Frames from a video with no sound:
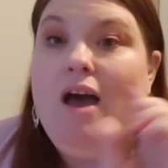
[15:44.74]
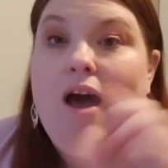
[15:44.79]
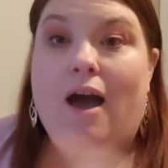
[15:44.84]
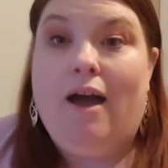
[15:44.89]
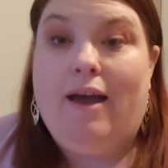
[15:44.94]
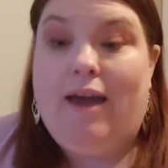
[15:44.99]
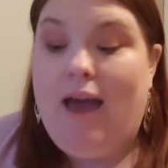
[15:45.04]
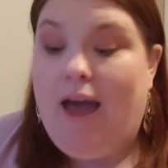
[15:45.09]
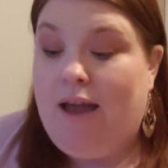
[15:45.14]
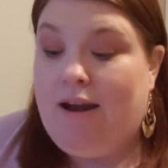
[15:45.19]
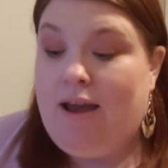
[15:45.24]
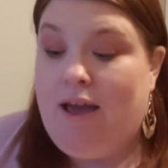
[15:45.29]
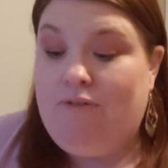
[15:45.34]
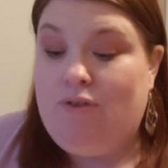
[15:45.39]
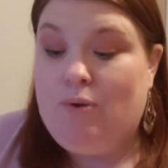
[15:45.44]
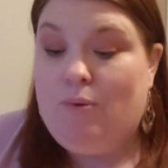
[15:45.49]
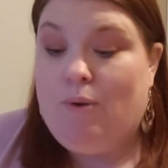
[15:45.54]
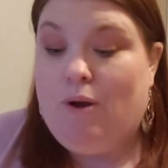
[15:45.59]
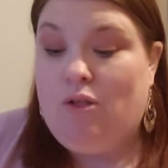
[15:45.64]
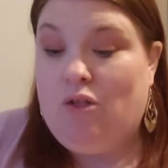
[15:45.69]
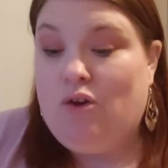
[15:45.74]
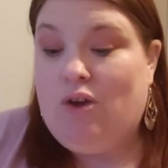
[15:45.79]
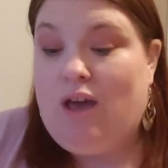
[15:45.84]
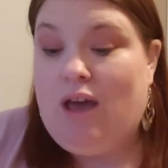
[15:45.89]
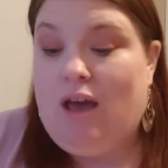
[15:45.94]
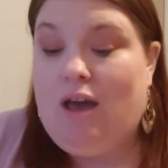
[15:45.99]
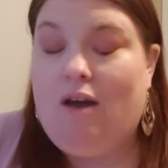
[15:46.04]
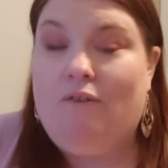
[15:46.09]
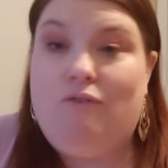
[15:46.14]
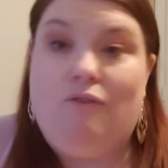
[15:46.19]
Again, if you are
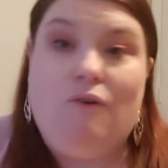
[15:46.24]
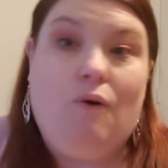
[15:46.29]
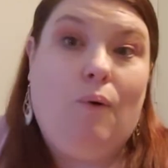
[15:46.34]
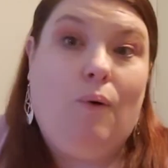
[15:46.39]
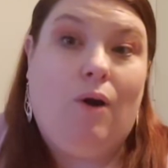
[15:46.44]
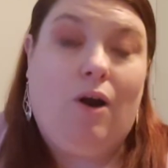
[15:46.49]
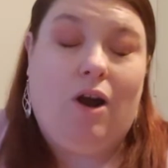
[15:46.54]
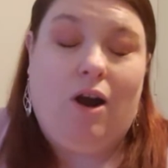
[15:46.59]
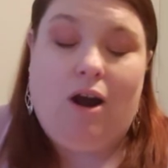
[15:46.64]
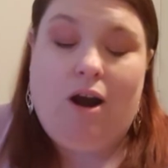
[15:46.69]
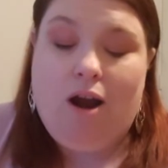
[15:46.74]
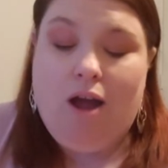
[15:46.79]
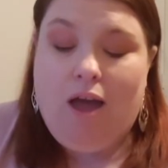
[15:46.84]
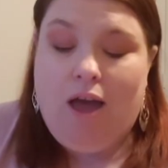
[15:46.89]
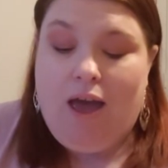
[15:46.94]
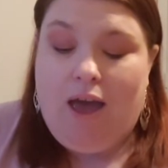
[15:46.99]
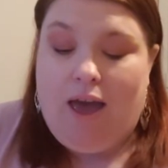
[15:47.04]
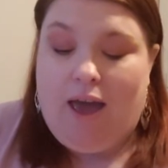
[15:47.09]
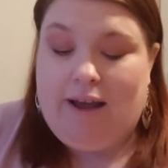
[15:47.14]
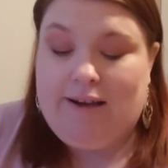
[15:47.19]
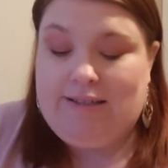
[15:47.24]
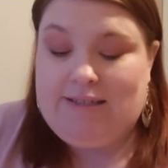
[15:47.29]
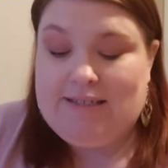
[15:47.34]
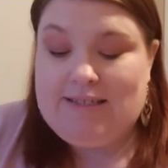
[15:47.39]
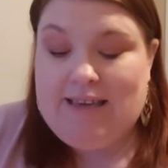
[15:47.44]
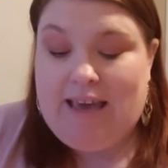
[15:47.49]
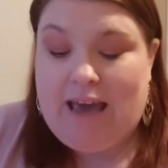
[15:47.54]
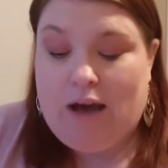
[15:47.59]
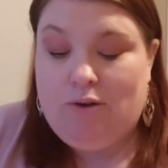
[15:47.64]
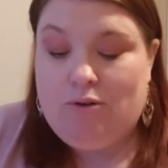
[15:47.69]
looking for a
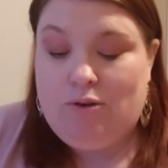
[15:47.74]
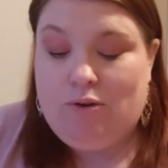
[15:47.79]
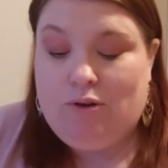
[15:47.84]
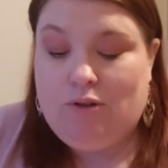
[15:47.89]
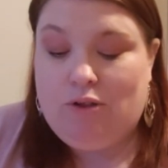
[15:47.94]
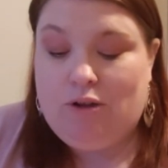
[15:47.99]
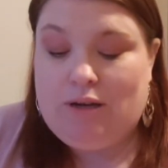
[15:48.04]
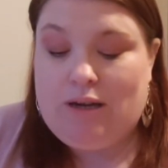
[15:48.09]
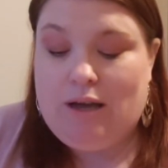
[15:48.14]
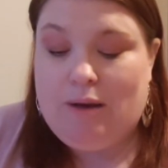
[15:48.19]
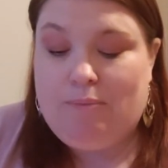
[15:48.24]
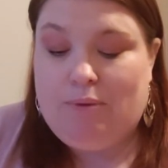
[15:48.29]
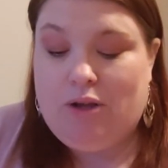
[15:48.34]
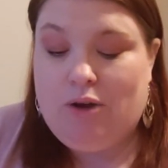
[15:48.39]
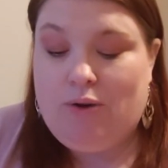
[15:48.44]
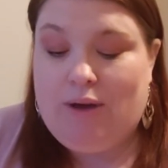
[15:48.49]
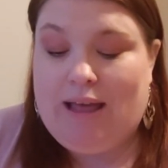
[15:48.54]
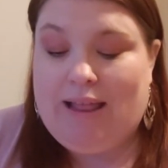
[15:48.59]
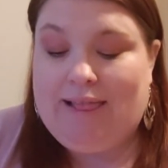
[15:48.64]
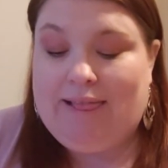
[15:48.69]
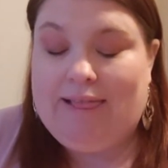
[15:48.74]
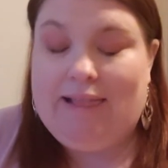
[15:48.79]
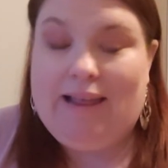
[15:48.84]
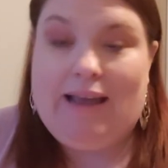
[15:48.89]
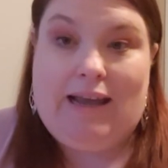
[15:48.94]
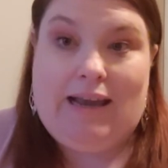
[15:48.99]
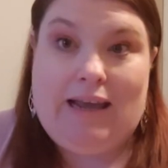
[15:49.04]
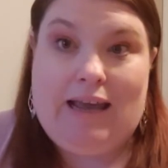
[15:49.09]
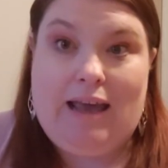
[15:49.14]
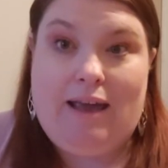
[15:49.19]
discount, you can look down below, get
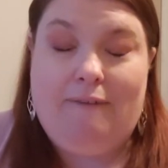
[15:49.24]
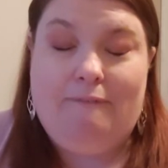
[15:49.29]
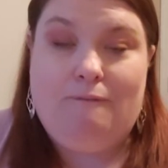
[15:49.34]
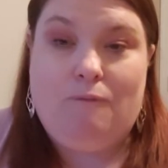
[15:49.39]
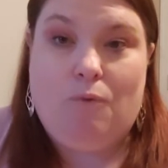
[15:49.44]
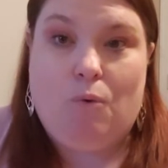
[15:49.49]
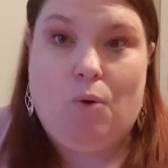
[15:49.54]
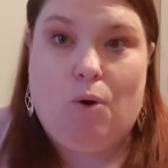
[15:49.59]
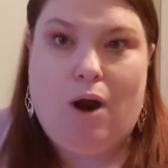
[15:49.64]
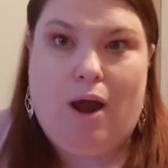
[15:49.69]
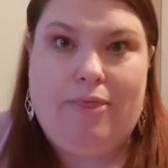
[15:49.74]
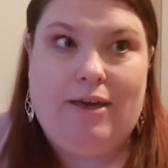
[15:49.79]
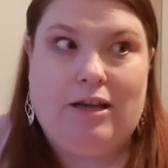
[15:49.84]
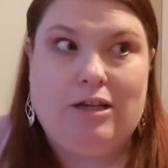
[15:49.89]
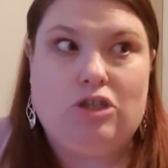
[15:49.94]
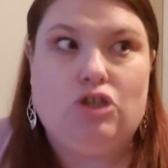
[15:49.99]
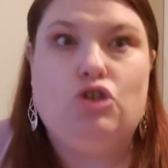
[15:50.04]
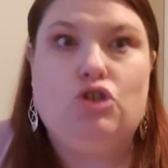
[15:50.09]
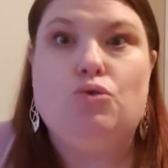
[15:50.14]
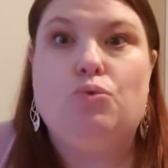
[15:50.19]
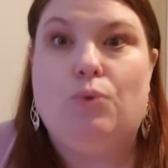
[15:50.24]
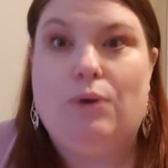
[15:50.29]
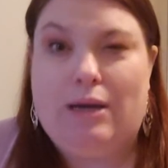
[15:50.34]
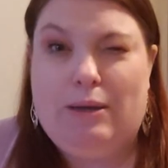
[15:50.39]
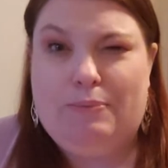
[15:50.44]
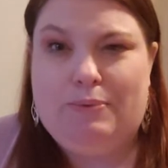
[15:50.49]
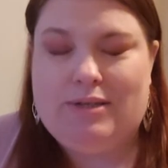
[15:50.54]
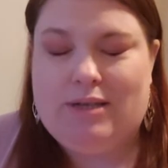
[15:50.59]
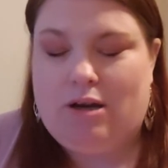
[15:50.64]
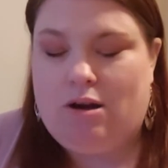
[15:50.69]
Laney for, I think it's
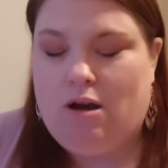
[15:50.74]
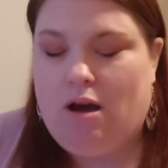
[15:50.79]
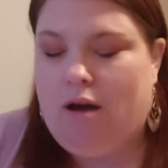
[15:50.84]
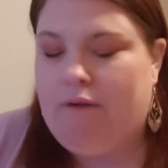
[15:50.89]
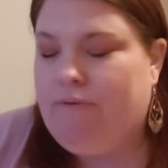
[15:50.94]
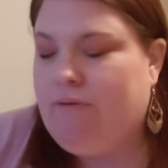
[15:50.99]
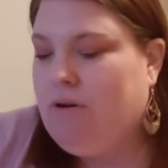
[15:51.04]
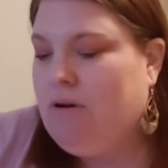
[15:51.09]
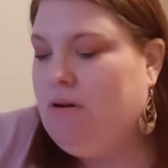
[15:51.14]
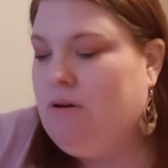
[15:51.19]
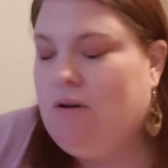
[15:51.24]
20% off.